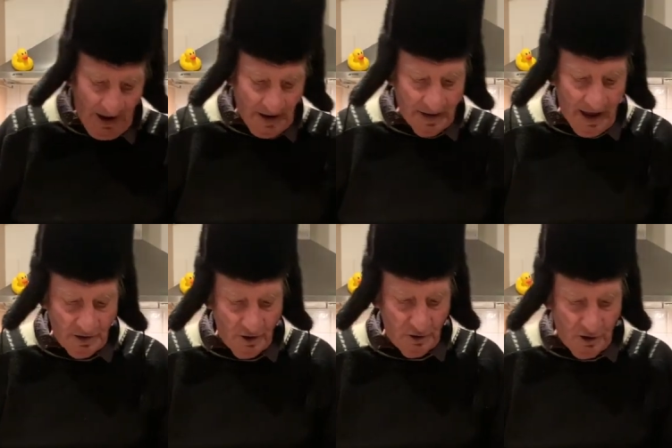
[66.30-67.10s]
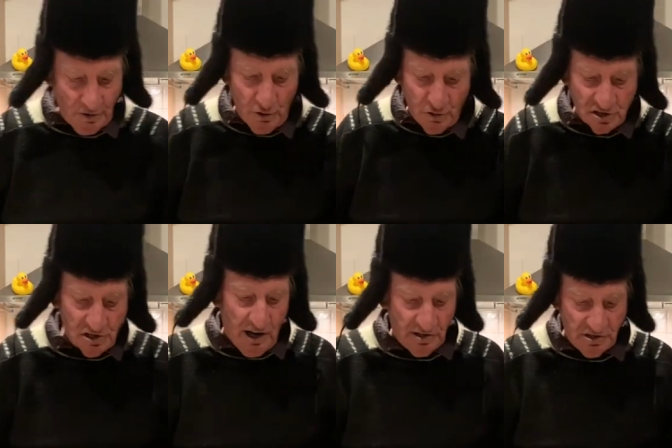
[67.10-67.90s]
And now you've got to do
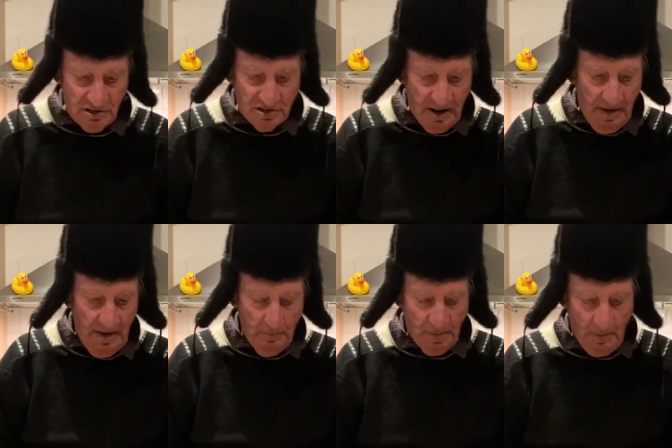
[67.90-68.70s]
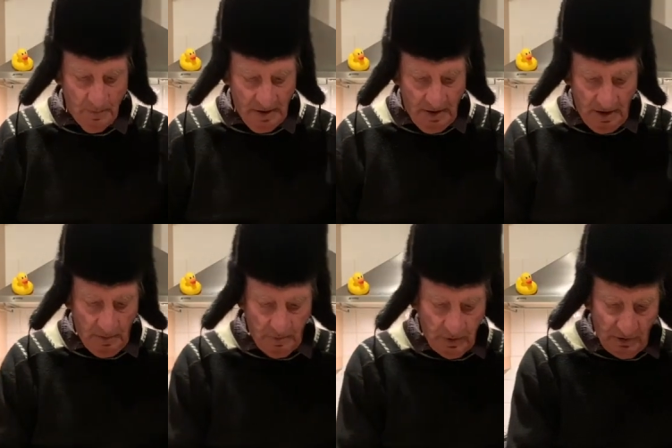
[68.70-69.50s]
slices.
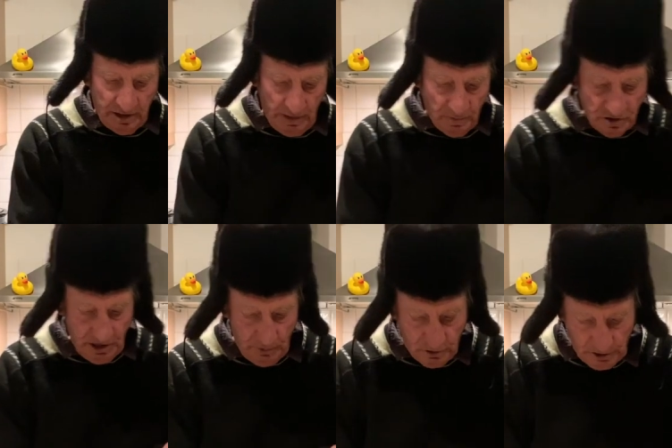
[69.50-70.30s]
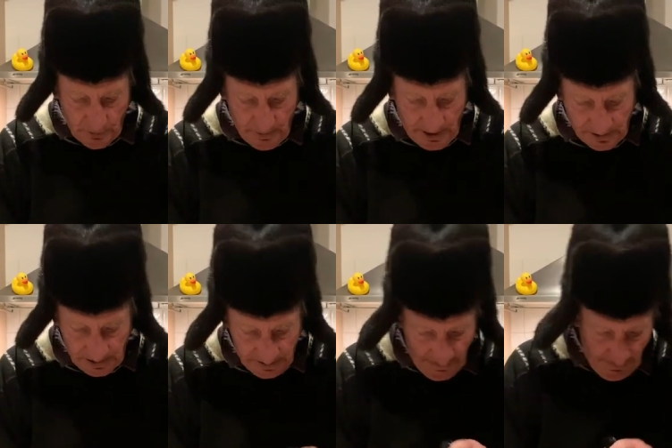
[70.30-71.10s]
It won't keep still, so when they
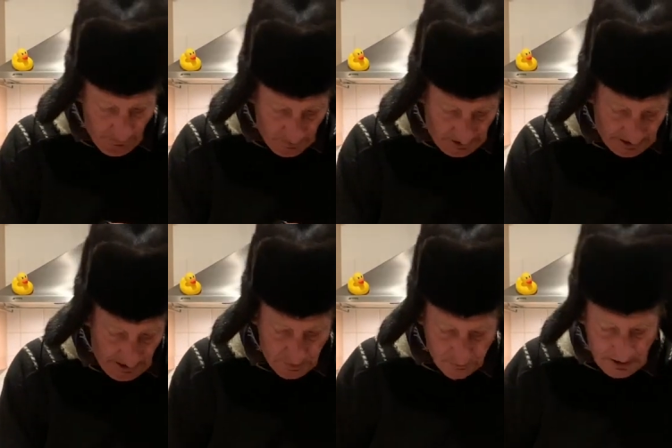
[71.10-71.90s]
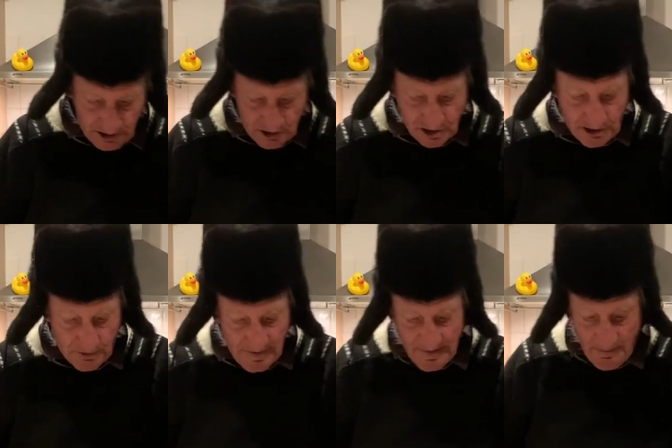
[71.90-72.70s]
just keep those
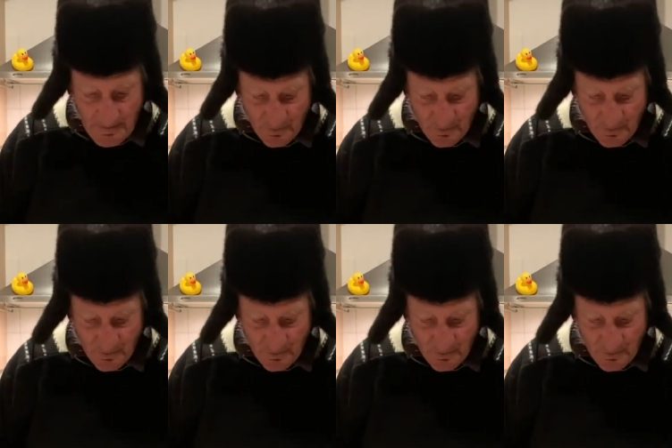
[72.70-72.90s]
still.